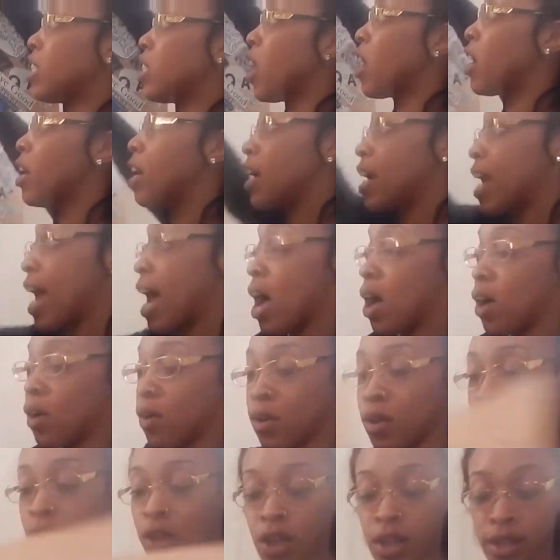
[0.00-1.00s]
I started
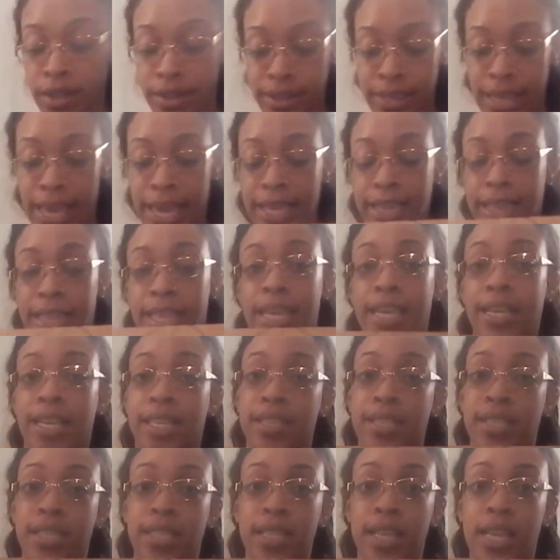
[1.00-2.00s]
out like
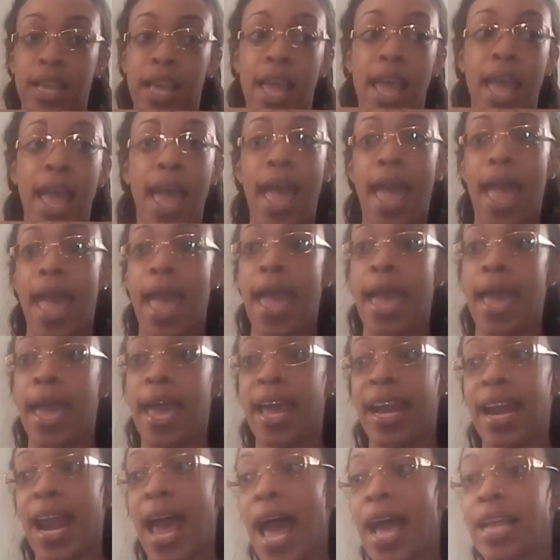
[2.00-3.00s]
this.
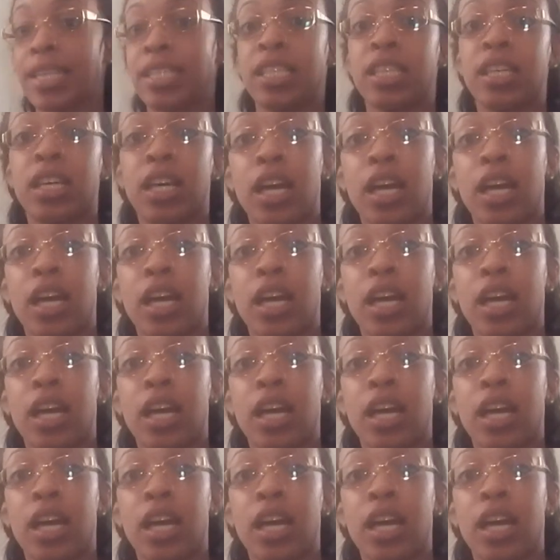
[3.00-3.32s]
And I